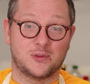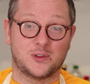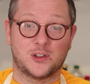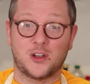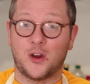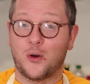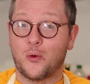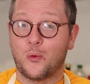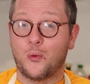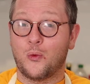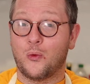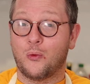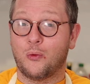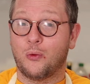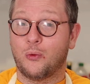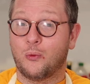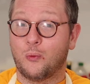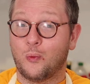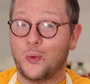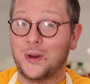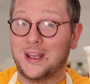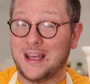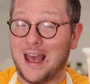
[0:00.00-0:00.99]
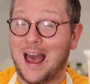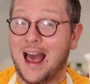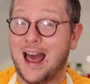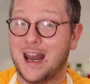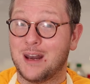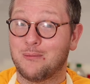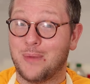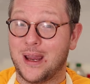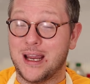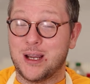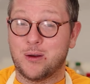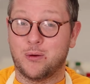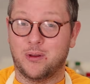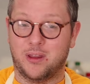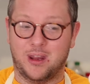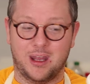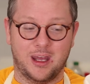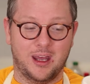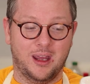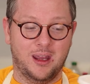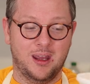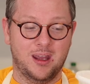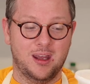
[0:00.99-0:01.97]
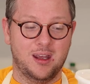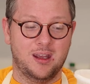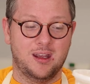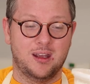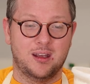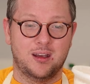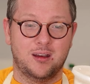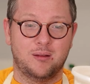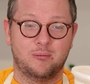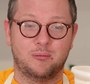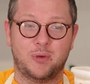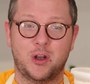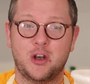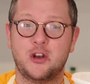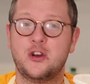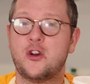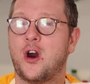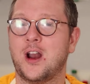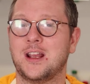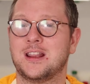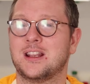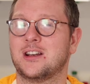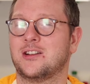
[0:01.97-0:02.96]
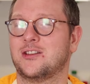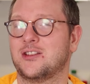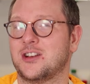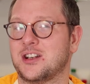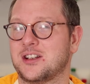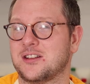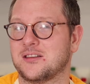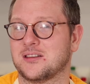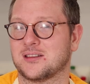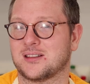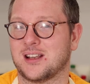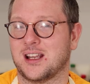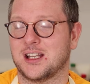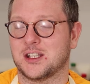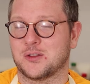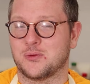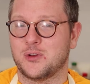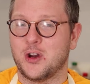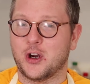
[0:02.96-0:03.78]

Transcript: So we can bake with it, but not in the traditional sense.